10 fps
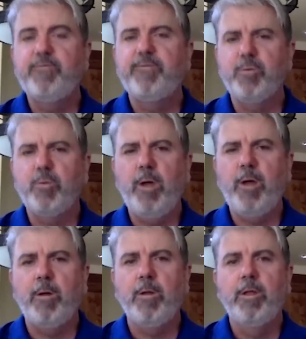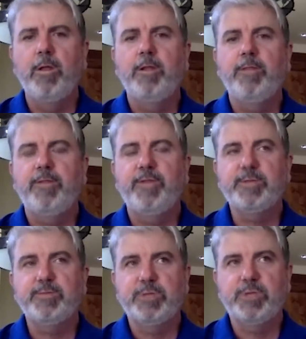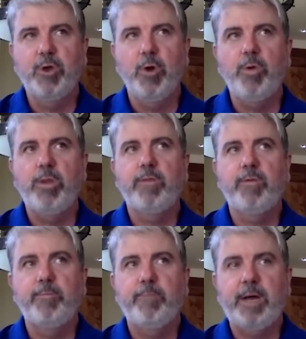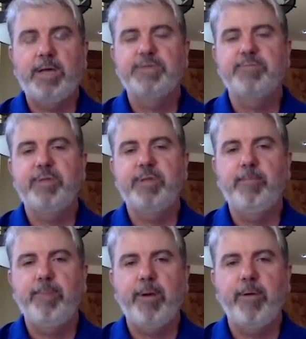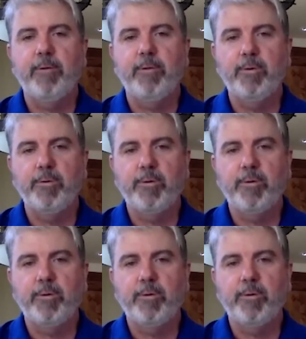full well that this was going to possibly imperil her